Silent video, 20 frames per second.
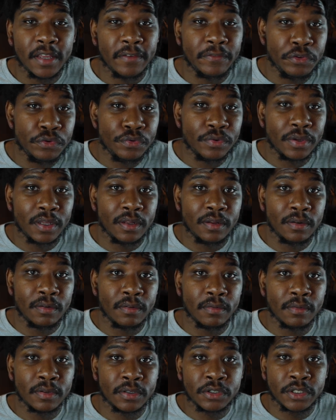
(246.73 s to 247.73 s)
if you
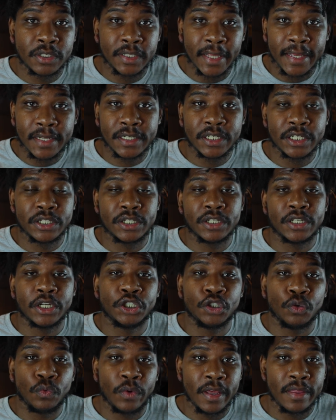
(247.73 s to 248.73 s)
can stage it in
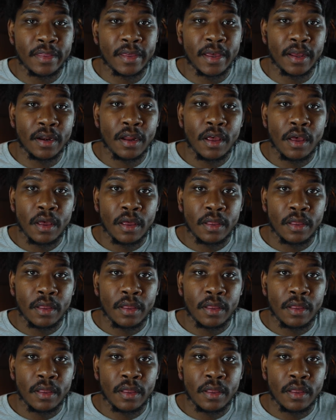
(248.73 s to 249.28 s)
such a way that